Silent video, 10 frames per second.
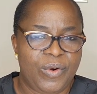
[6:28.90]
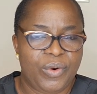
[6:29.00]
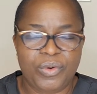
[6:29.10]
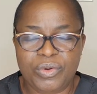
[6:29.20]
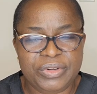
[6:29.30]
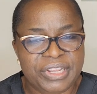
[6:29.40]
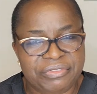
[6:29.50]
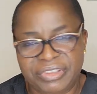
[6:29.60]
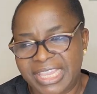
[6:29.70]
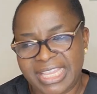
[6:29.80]
Who
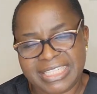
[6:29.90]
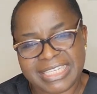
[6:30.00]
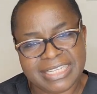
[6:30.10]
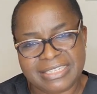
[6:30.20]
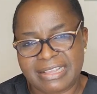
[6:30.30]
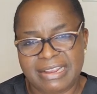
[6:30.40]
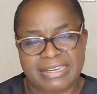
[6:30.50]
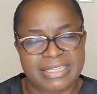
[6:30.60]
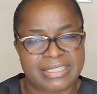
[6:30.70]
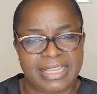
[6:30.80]
defecates inside
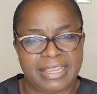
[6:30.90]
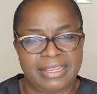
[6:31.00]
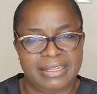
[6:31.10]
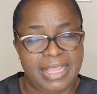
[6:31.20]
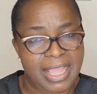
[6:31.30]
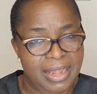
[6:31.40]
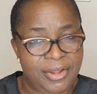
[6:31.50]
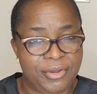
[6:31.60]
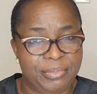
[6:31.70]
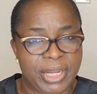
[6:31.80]
the sink?
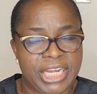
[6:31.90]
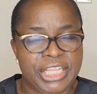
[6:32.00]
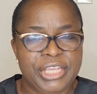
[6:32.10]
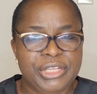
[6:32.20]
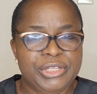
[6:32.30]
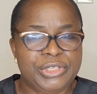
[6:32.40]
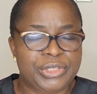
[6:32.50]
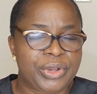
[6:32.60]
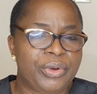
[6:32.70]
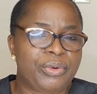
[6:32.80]
Nobody.
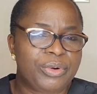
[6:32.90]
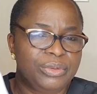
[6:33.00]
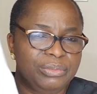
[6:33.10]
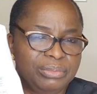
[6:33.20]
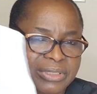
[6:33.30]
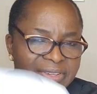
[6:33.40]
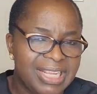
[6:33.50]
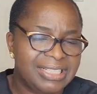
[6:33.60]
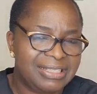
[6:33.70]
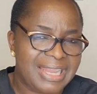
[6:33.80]
So
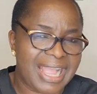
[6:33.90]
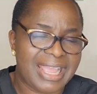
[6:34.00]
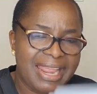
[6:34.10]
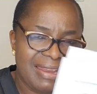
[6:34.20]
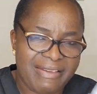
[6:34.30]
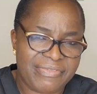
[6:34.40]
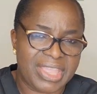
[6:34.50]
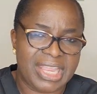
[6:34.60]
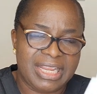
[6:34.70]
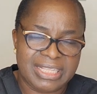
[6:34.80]
treat that
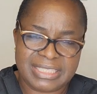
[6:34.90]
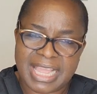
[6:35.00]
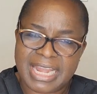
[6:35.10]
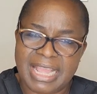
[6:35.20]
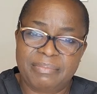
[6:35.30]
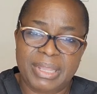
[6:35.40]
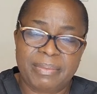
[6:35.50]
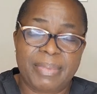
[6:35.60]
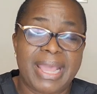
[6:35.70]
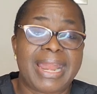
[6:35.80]
anything inside that
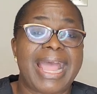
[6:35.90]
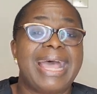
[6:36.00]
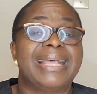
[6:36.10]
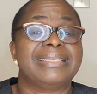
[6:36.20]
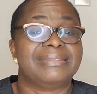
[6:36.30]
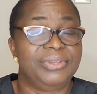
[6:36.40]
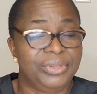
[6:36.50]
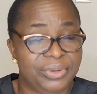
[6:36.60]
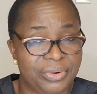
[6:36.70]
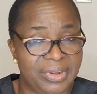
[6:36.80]
bedpan as
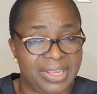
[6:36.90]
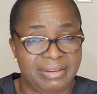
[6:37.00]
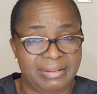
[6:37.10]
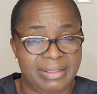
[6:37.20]
urine.